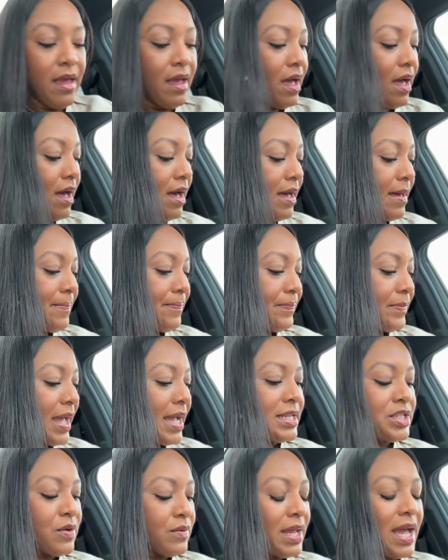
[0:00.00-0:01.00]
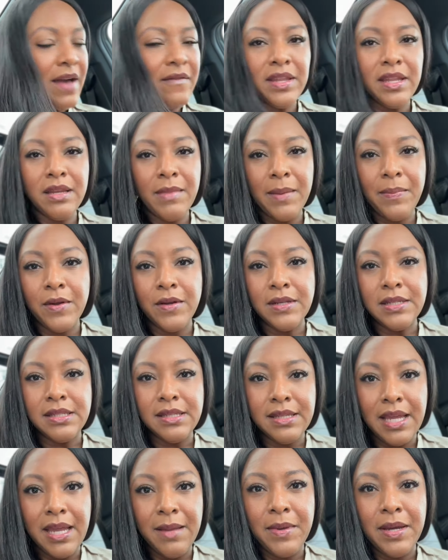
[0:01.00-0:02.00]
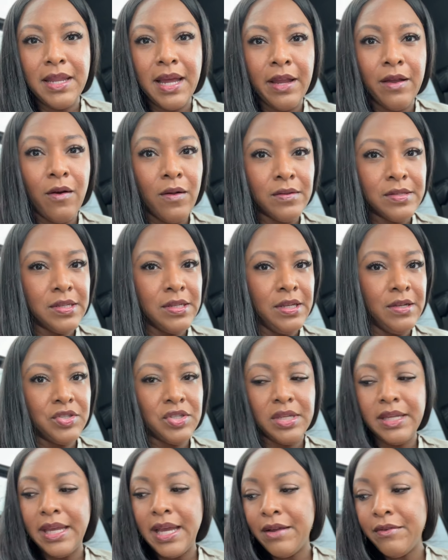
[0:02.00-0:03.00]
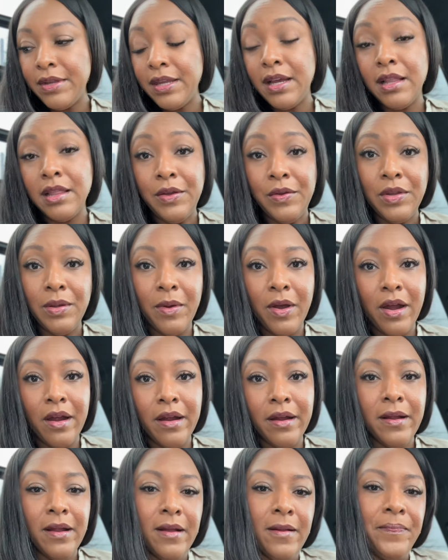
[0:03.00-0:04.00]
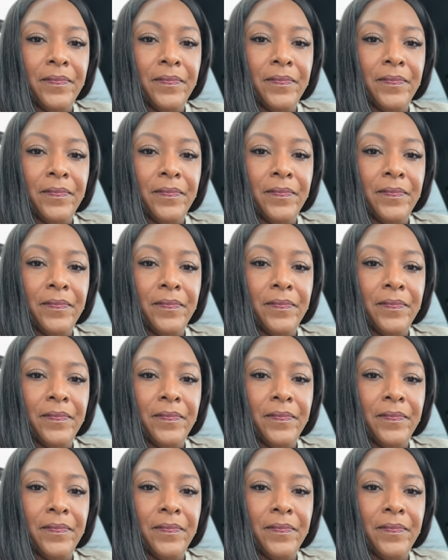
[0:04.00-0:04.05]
I don't have it in my purse today, but I also usually carry a Luna bar.